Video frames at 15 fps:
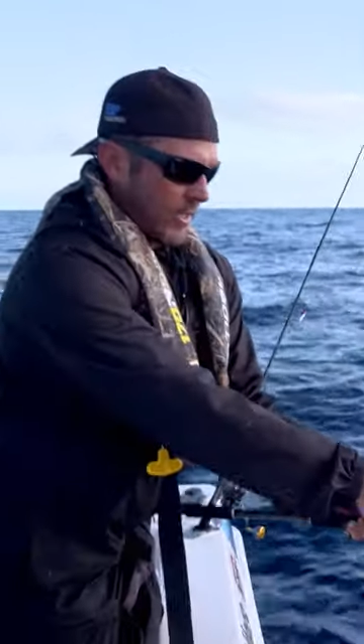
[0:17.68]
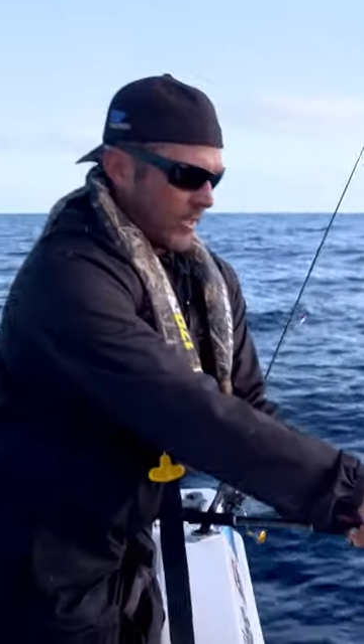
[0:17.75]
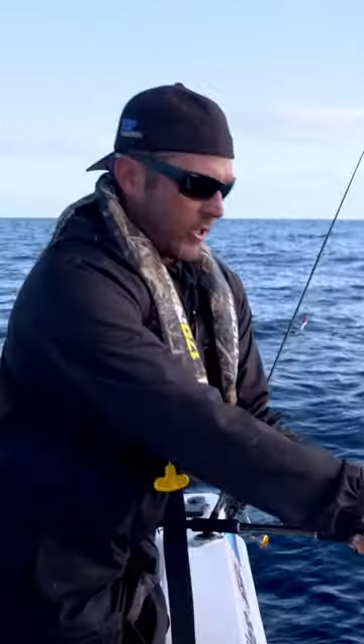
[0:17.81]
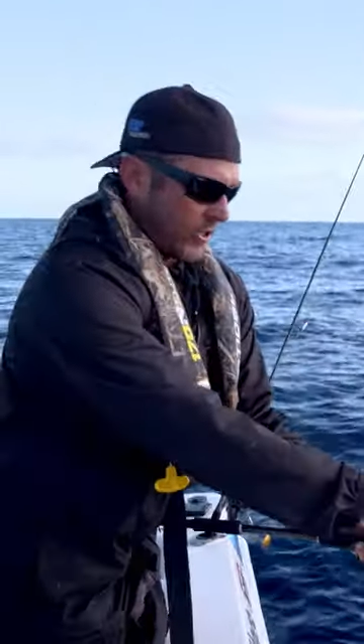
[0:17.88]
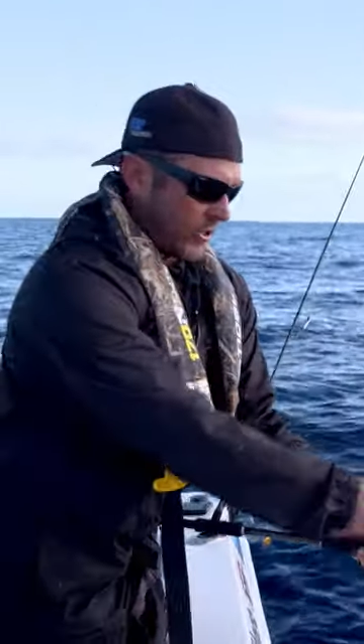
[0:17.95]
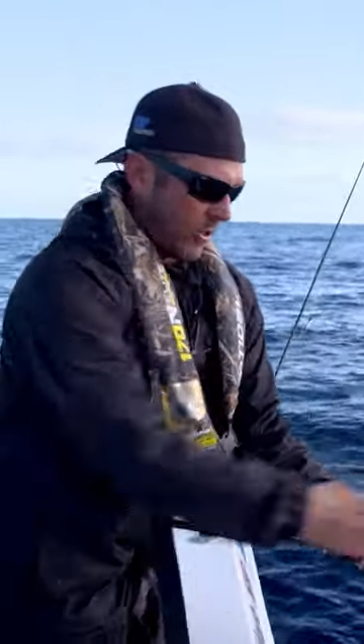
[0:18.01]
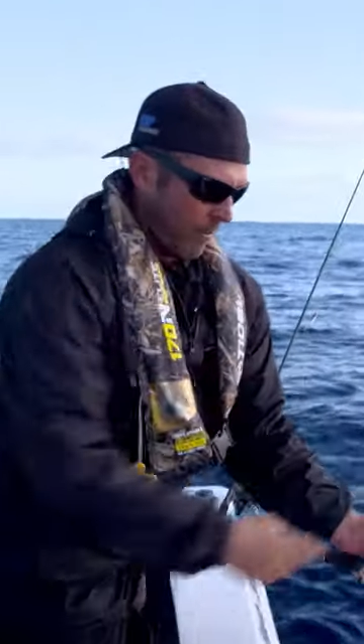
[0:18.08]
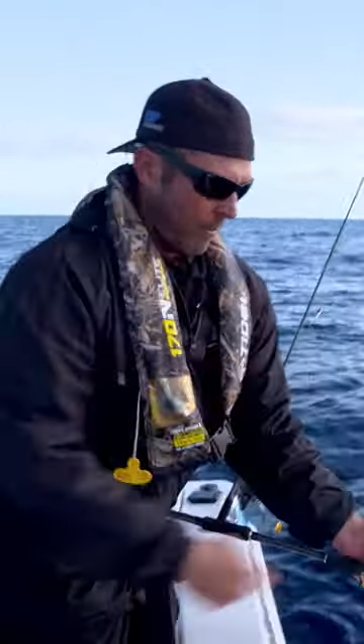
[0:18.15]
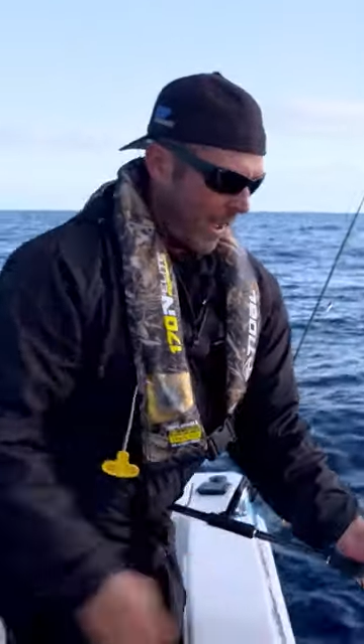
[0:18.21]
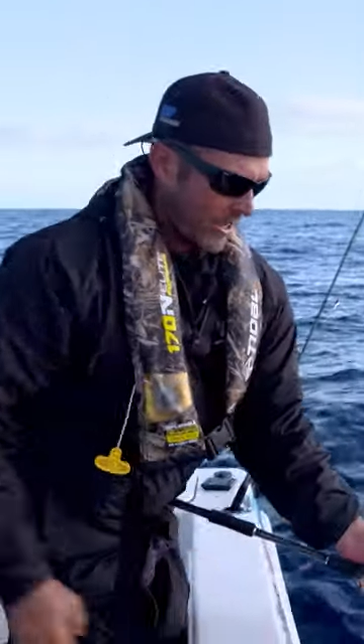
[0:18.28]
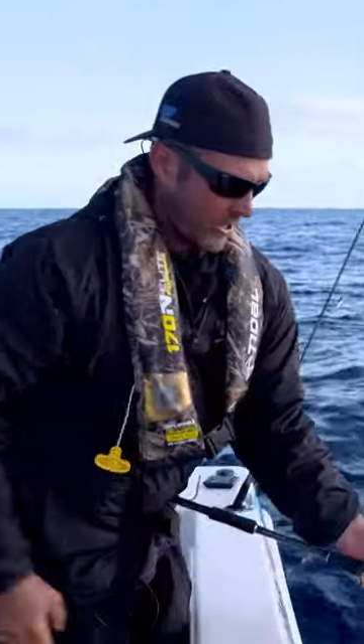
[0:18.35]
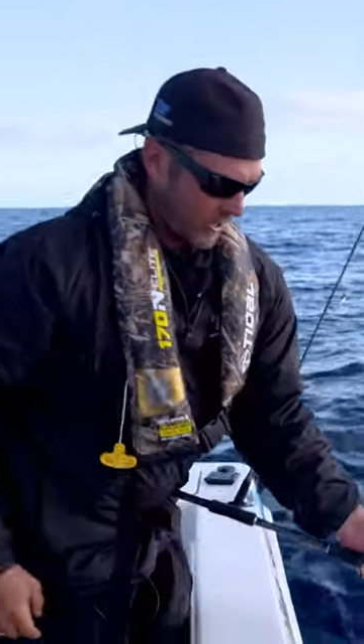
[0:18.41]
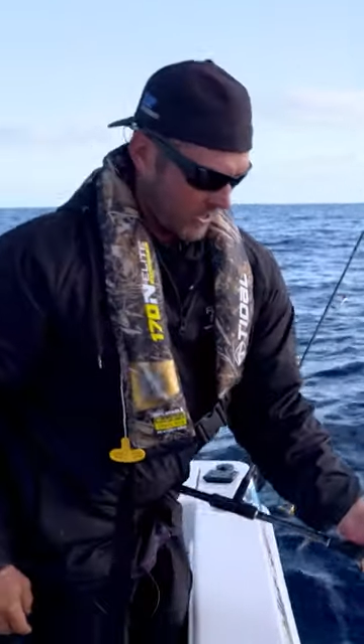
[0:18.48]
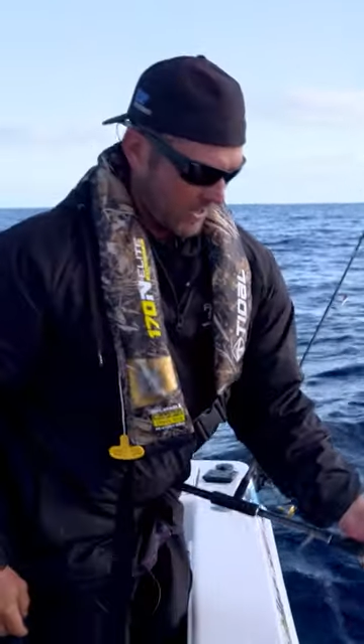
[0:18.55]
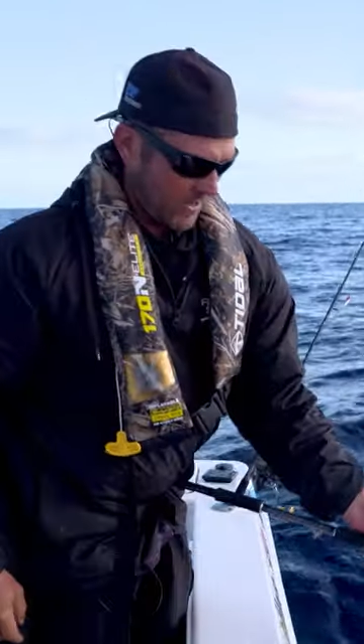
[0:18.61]
You just gotta
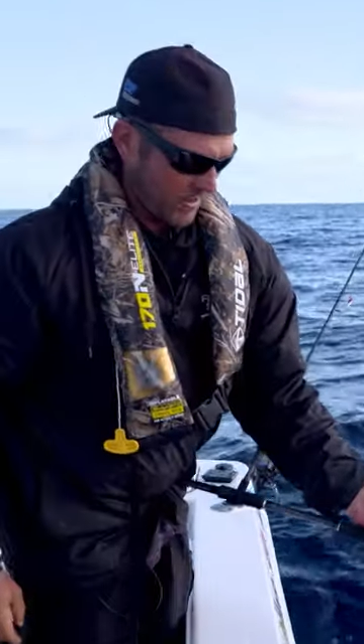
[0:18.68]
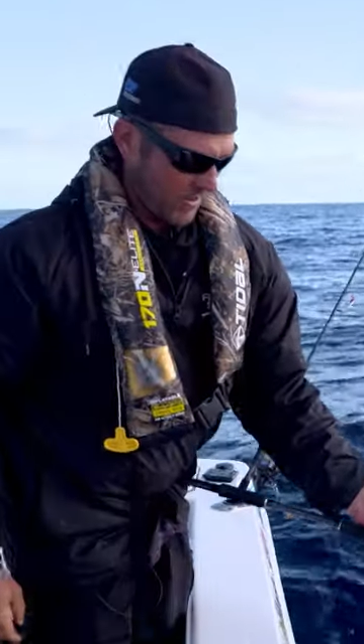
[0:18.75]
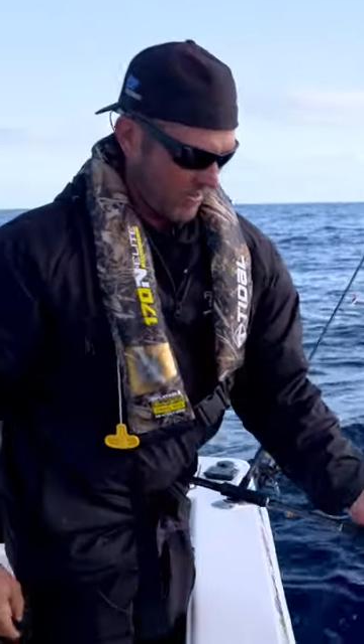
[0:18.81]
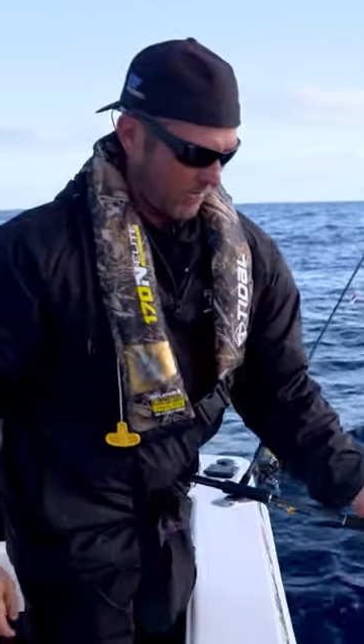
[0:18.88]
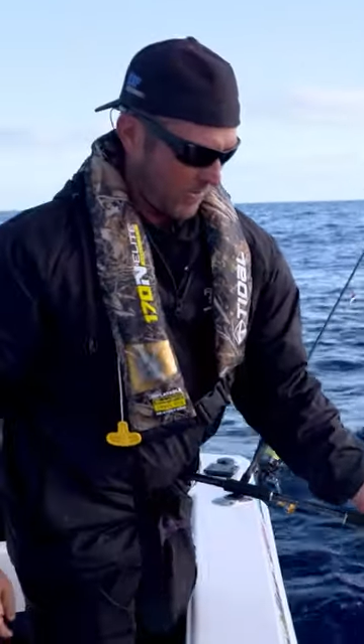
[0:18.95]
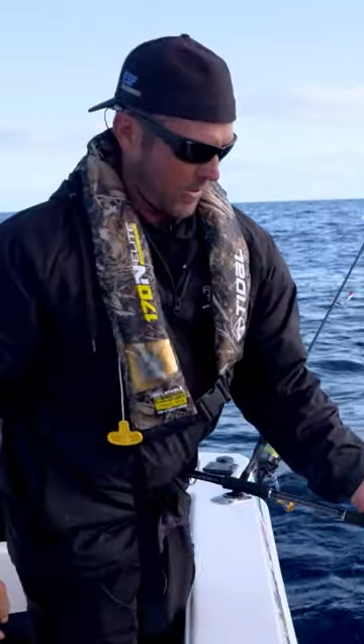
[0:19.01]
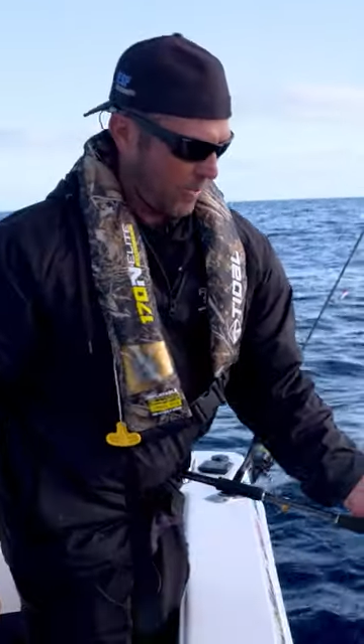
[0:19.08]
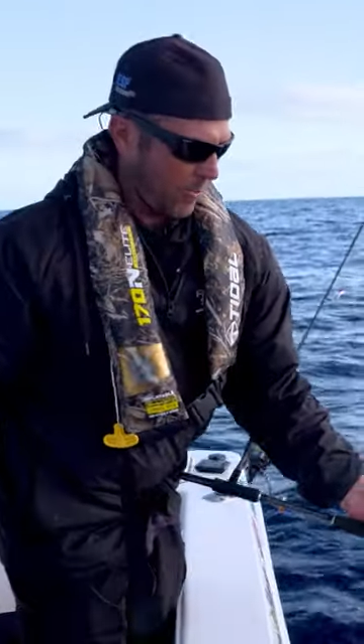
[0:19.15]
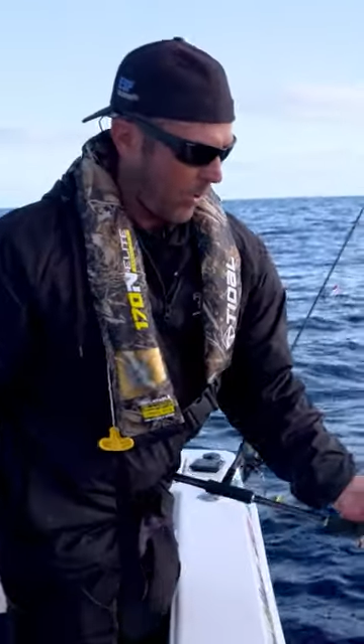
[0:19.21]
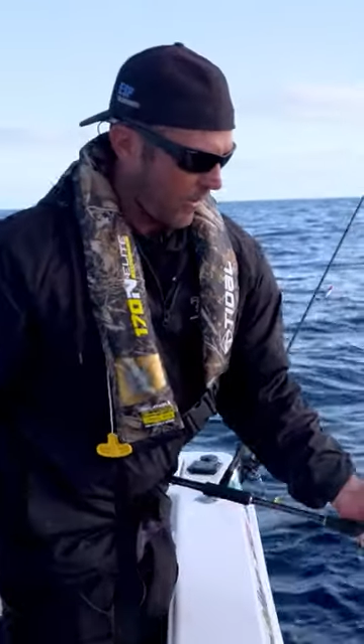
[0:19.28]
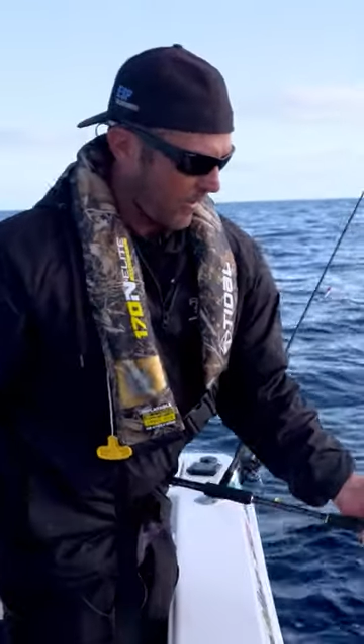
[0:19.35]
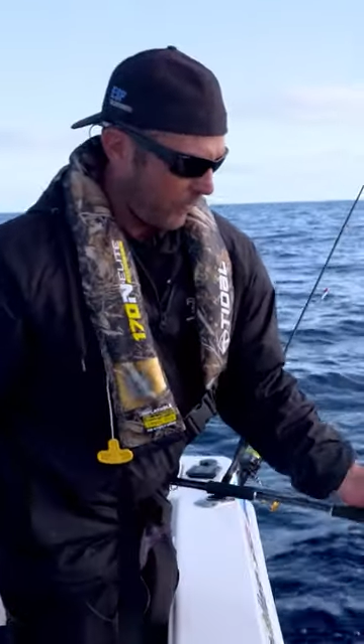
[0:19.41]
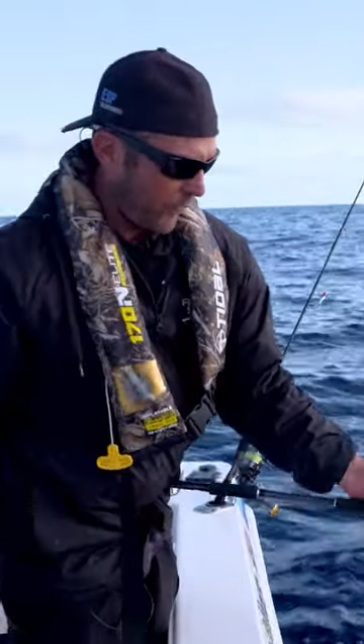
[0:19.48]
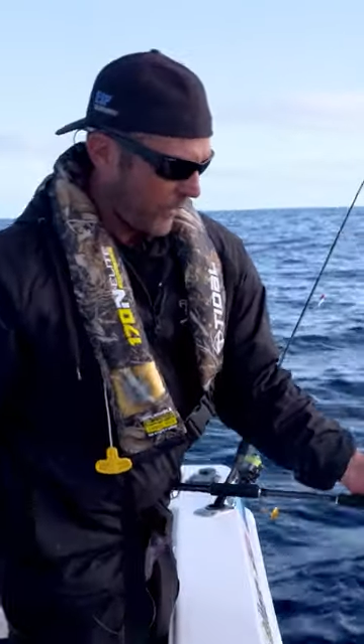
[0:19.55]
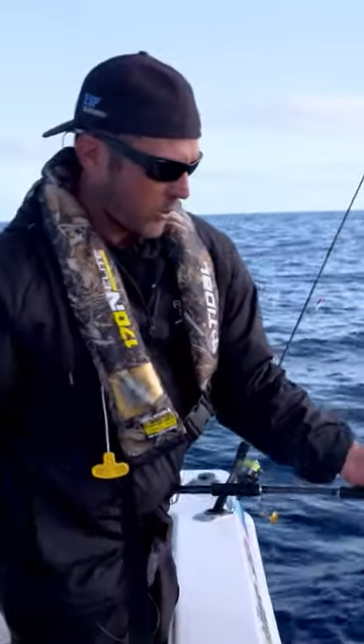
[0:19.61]
match what the